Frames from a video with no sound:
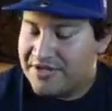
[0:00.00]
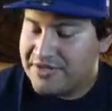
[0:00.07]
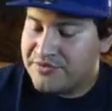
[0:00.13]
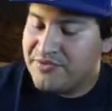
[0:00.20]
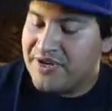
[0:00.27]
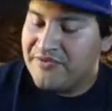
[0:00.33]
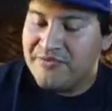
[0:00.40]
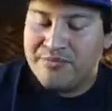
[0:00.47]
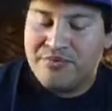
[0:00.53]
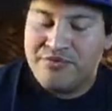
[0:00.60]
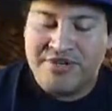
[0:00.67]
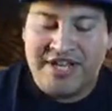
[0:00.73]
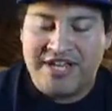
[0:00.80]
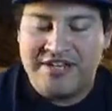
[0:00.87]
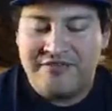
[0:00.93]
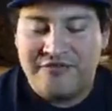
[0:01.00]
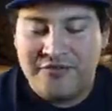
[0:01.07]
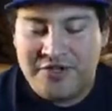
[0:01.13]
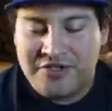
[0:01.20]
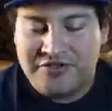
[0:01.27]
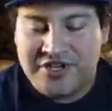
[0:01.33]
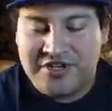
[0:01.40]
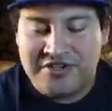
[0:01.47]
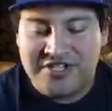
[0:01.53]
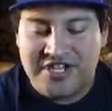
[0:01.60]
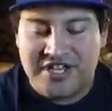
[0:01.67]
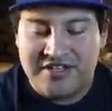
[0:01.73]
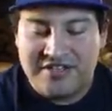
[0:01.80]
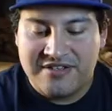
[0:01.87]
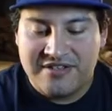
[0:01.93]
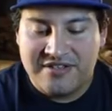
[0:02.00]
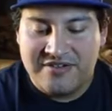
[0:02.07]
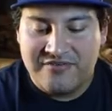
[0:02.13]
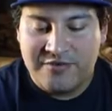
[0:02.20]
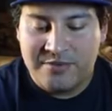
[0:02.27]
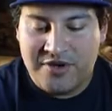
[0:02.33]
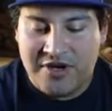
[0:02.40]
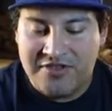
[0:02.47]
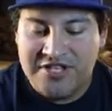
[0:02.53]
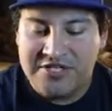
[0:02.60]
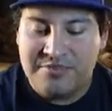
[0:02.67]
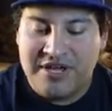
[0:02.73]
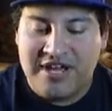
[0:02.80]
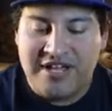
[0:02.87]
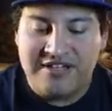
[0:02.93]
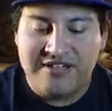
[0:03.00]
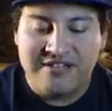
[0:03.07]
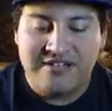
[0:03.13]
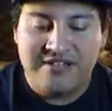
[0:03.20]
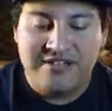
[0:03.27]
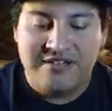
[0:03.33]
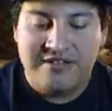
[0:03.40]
Because we haven't pulled any full art trainers yet from all these packs.